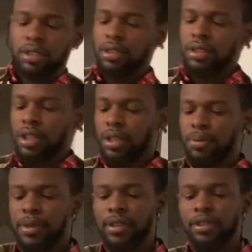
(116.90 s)
So
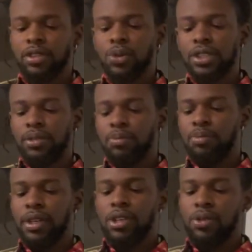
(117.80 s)
me
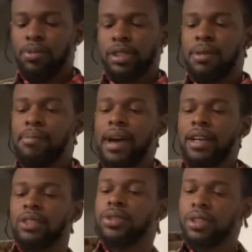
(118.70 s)
doing some mag
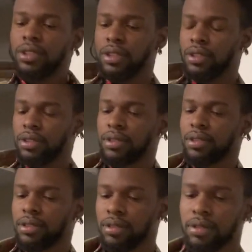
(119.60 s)
switches is
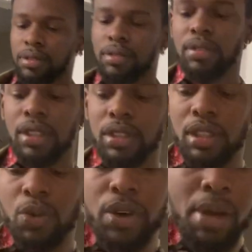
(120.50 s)

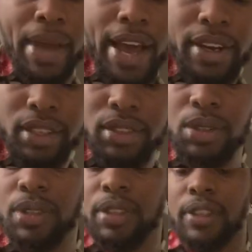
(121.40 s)
what I'm adding
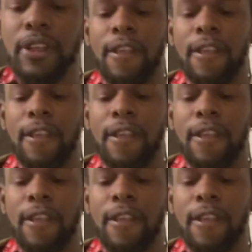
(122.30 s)
to it.